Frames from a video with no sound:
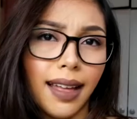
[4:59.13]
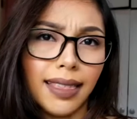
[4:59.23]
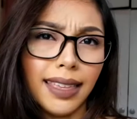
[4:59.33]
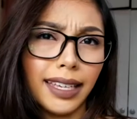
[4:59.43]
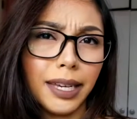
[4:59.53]
I
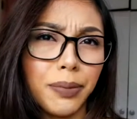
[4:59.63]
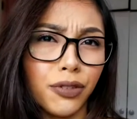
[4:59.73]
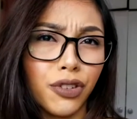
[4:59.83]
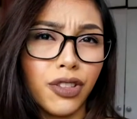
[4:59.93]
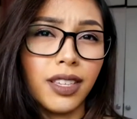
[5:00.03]
think I
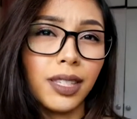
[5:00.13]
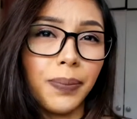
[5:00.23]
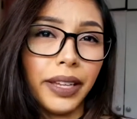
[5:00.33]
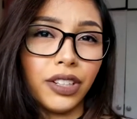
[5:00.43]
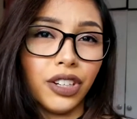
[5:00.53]
prefer this
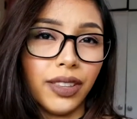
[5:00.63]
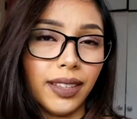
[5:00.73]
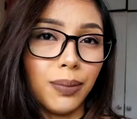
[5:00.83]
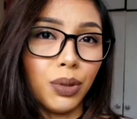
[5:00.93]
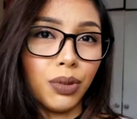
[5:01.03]
better
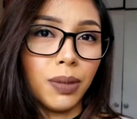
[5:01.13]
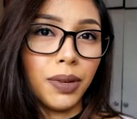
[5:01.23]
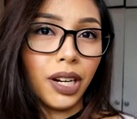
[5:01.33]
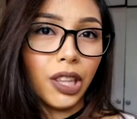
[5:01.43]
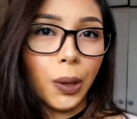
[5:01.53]
than Beauty
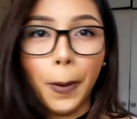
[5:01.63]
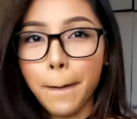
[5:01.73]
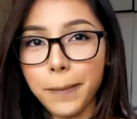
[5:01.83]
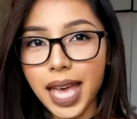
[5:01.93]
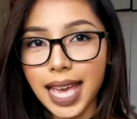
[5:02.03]
Mark though.
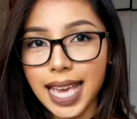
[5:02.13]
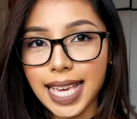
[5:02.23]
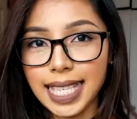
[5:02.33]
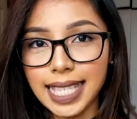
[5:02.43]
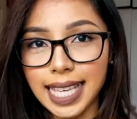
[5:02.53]

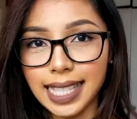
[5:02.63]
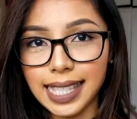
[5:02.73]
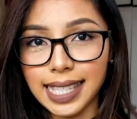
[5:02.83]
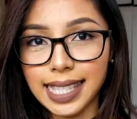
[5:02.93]
Yes.